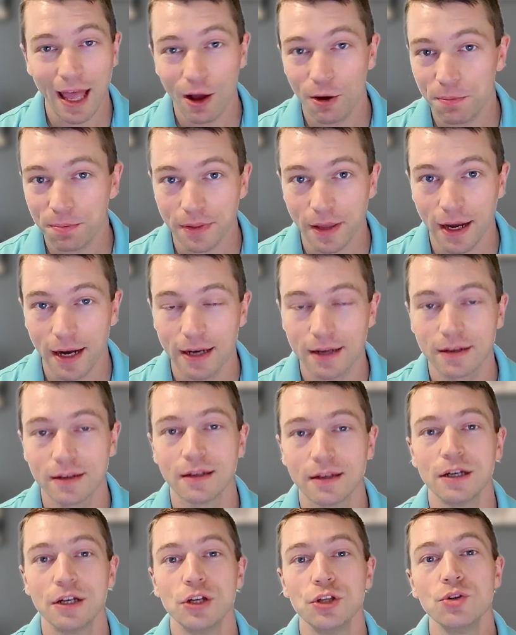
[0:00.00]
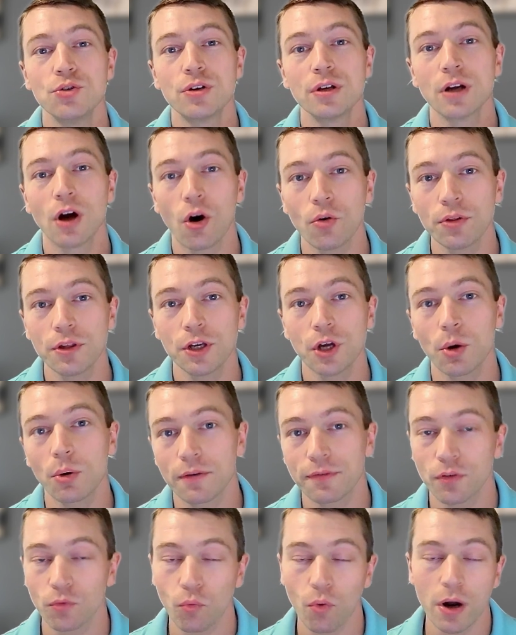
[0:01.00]
help that. You can only go
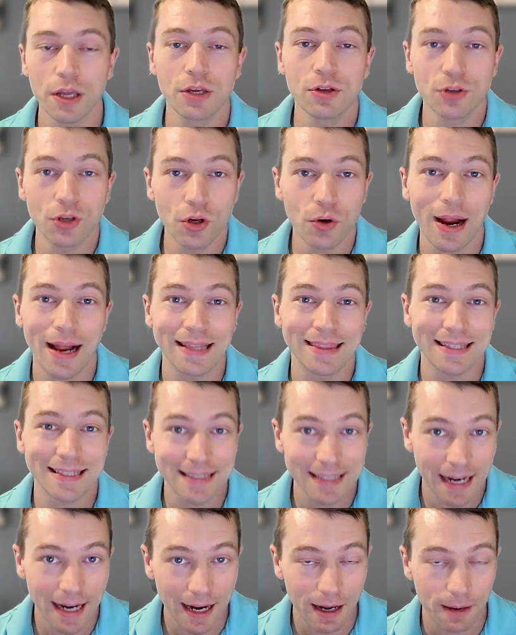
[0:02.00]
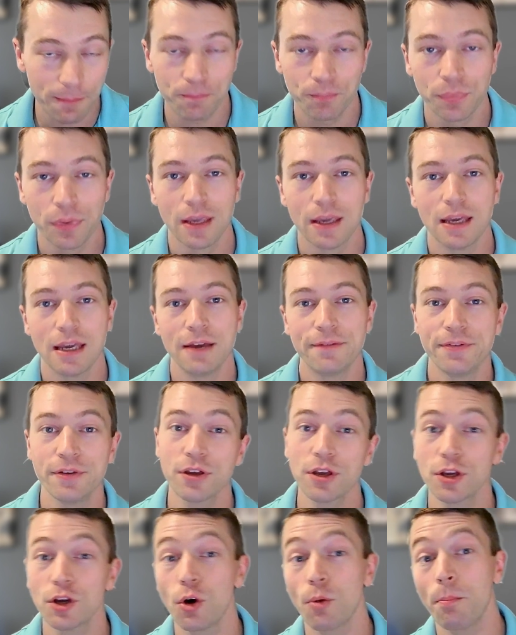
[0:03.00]
off of what you knew at the time. If you
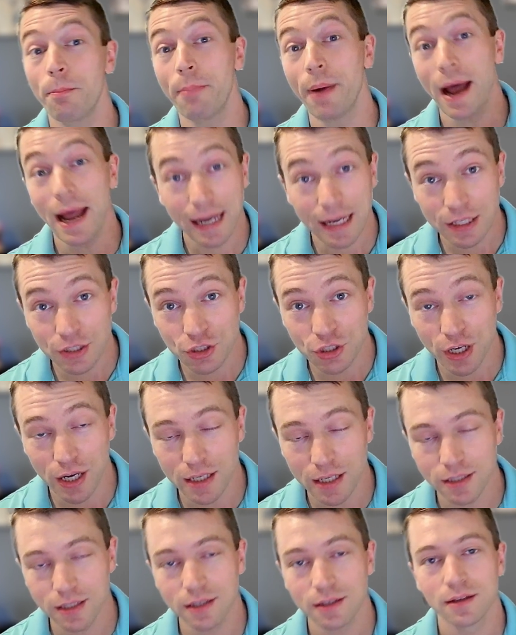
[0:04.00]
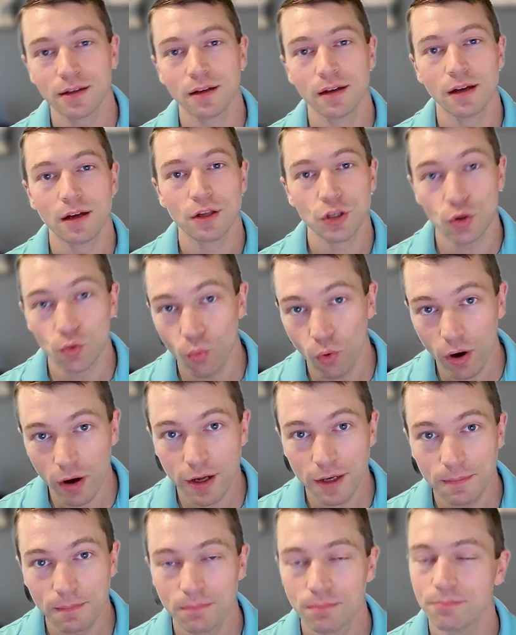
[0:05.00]
could go back and change it, you
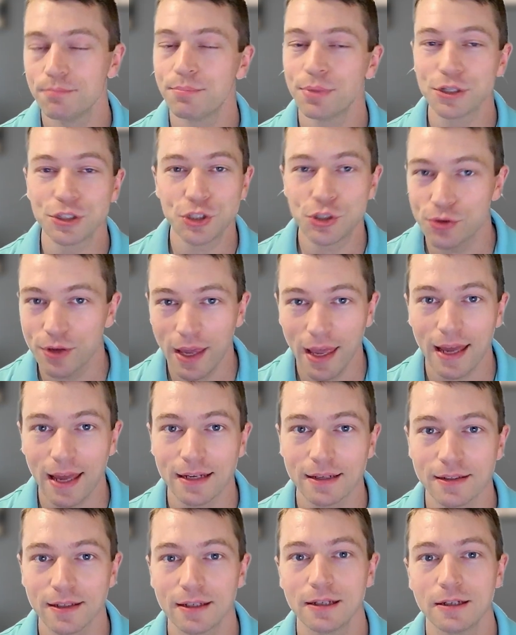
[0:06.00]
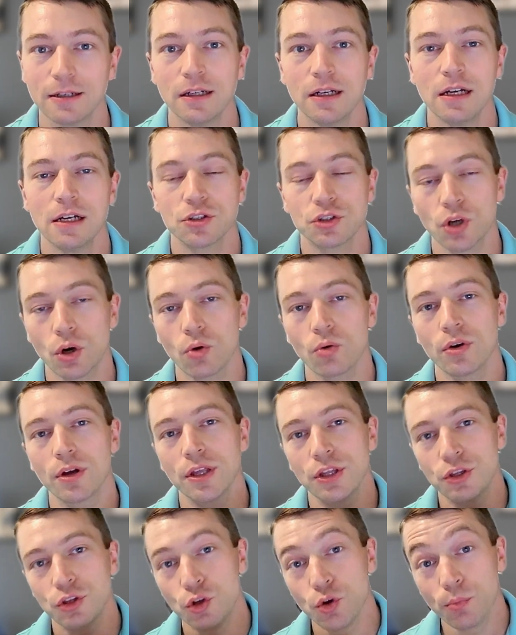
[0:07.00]
would, but you can't. So
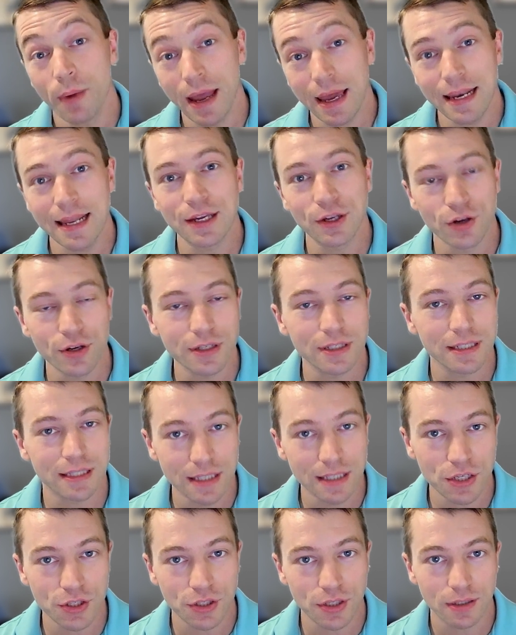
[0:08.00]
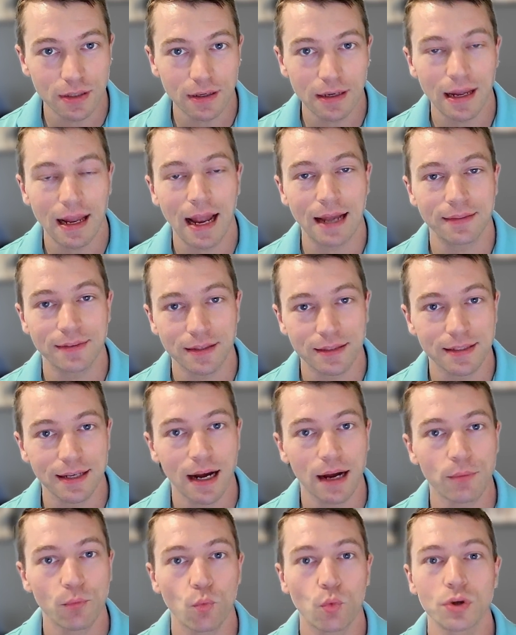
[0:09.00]
you made a good decision at the
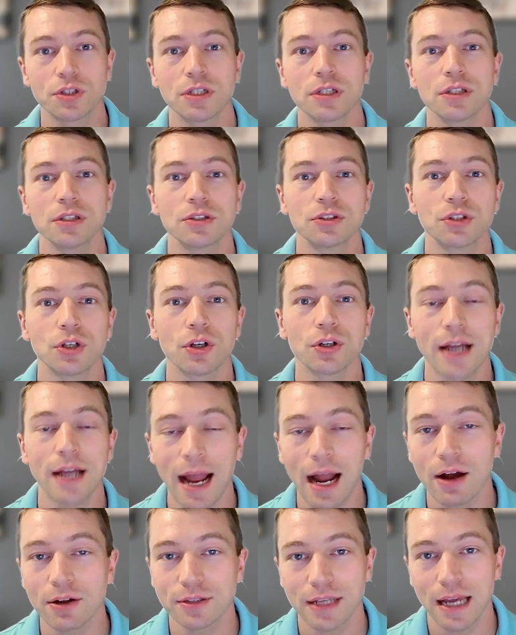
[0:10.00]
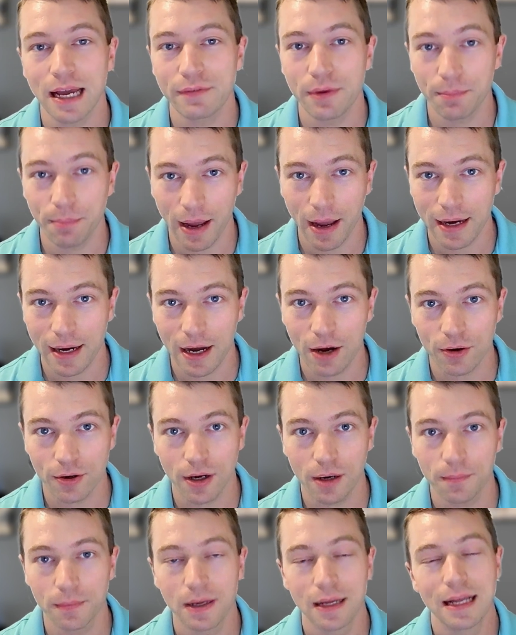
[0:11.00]
time, which turned out to have a bad
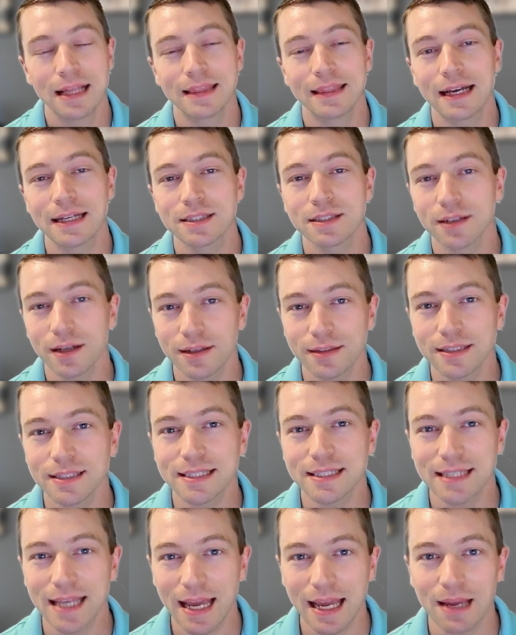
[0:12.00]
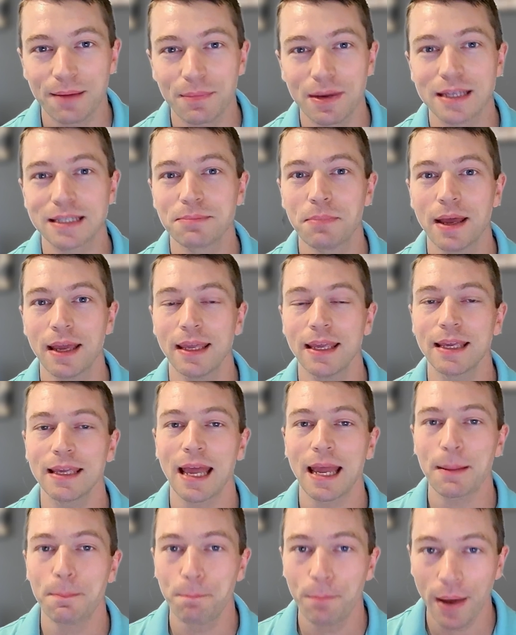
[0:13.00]
outcome. That's not the same as making
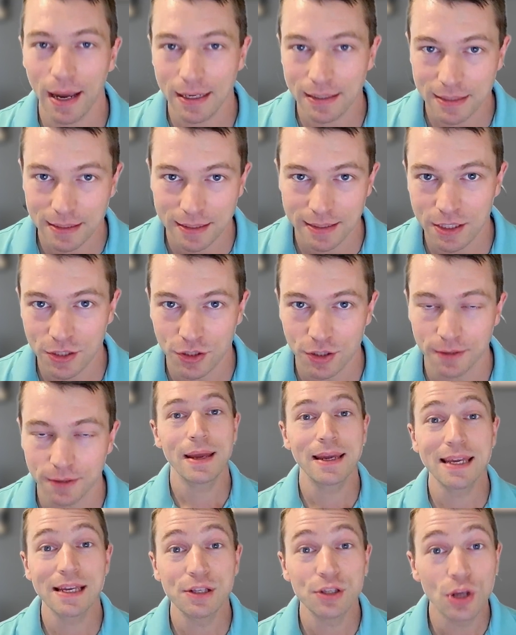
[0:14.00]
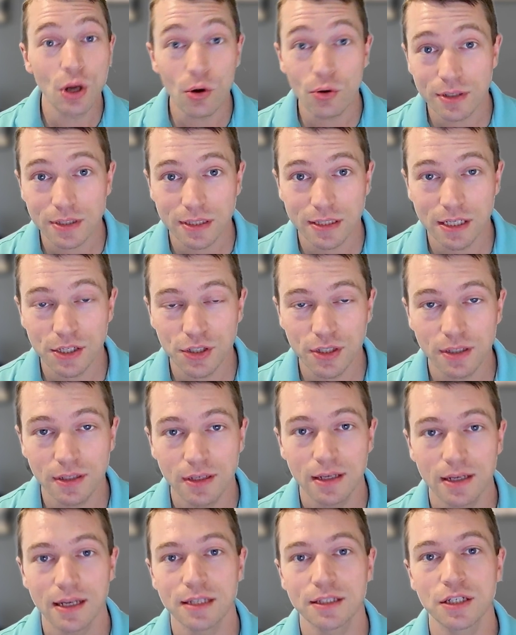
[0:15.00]
a bad decision. Making no decision
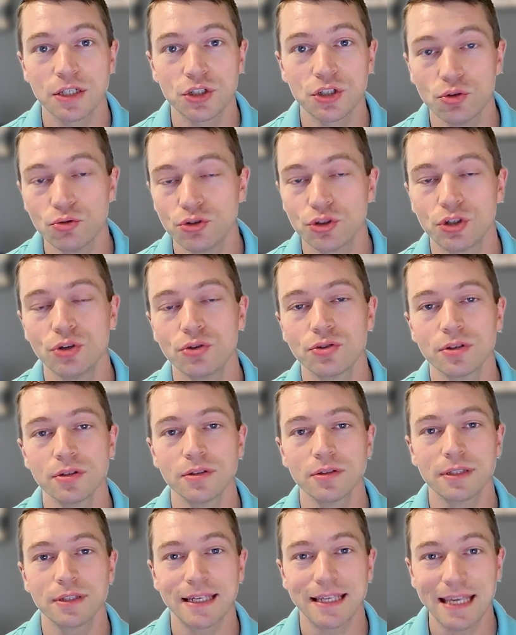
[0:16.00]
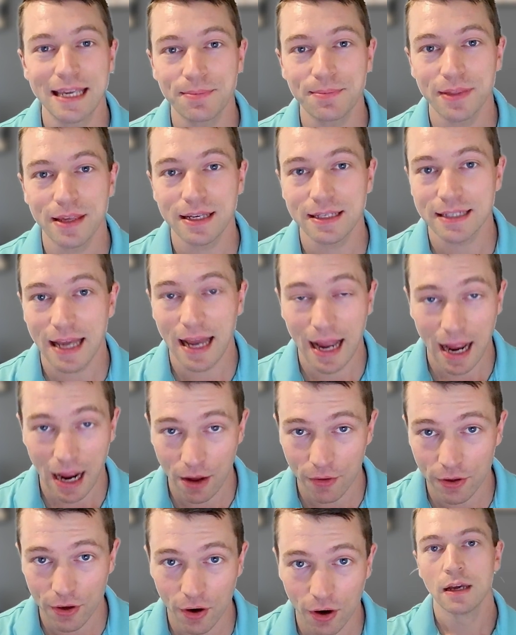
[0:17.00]
is just you choosing to keep things how
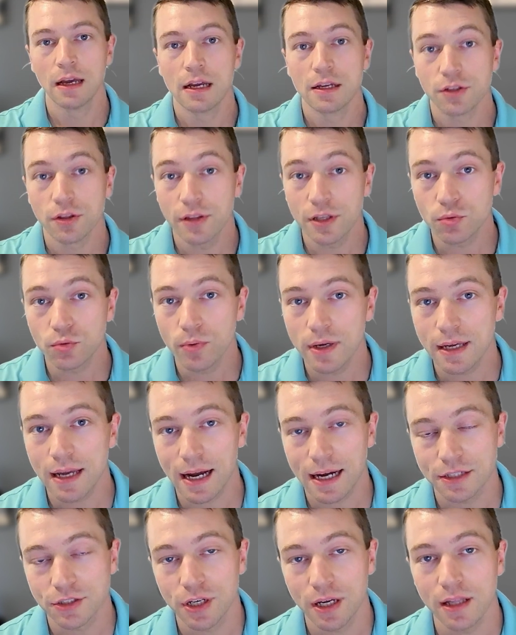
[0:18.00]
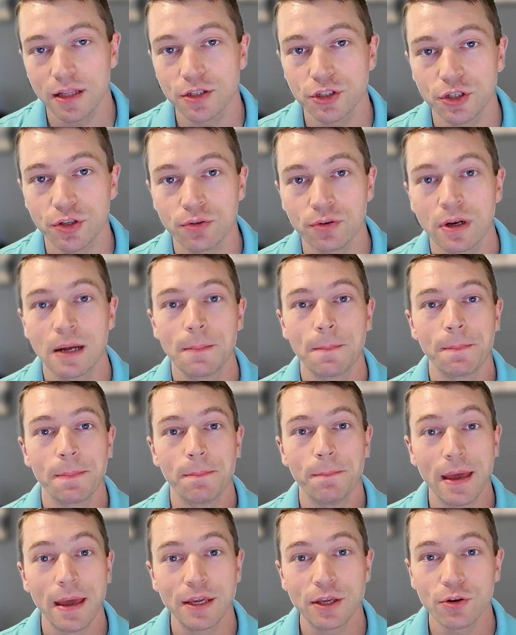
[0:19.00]
they are. So this week, I challenge you,
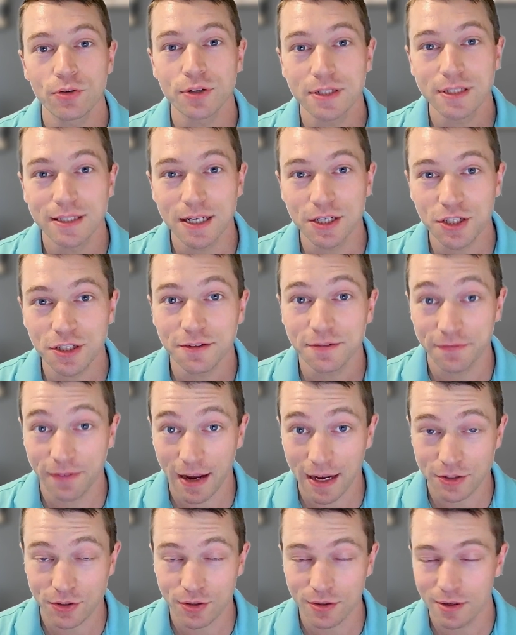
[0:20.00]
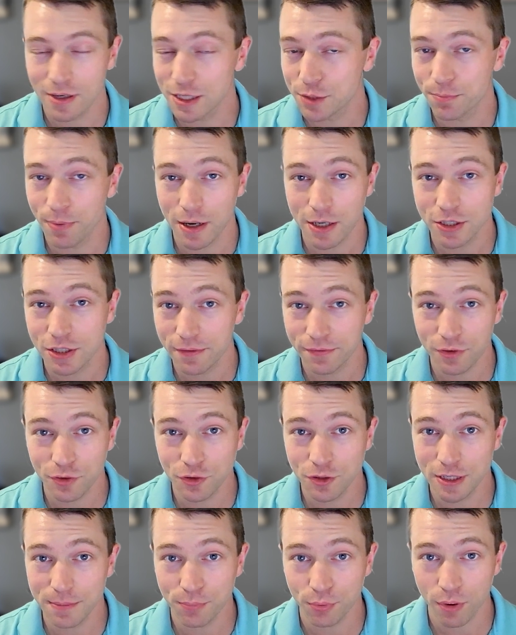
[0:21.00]
make your decisions faster, especially if they're
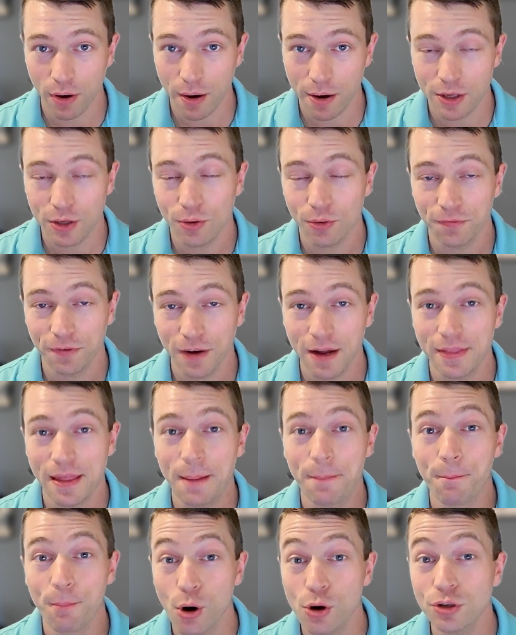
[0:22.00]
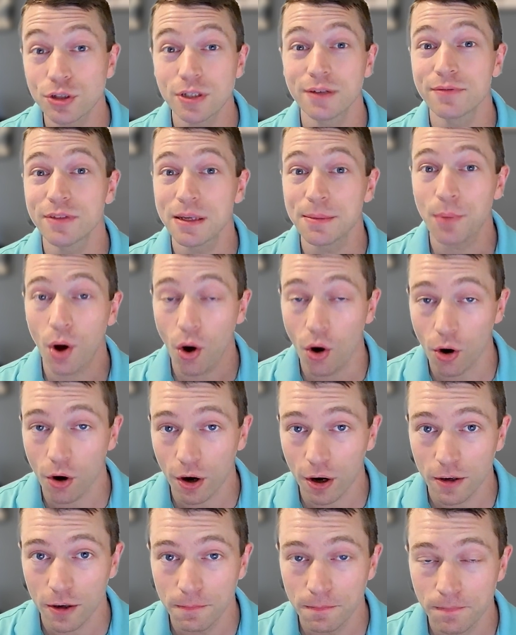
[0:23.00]
temporary. You'll find that most of them
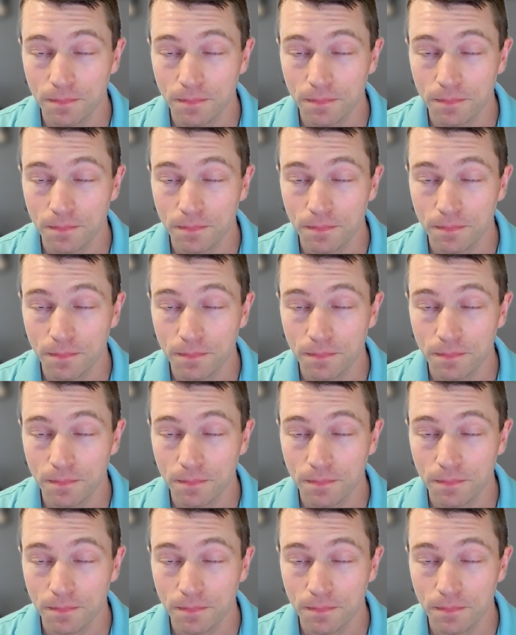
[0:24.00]
are.